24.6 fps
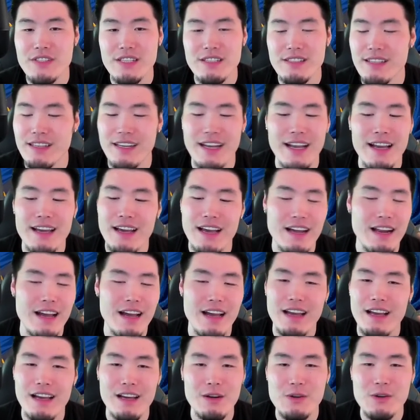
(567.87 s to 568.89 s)
this, like,
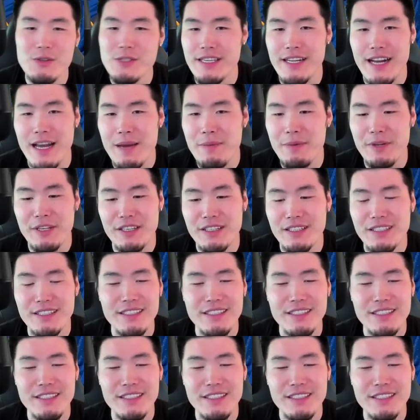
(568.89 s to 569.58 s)
I don't see it happening.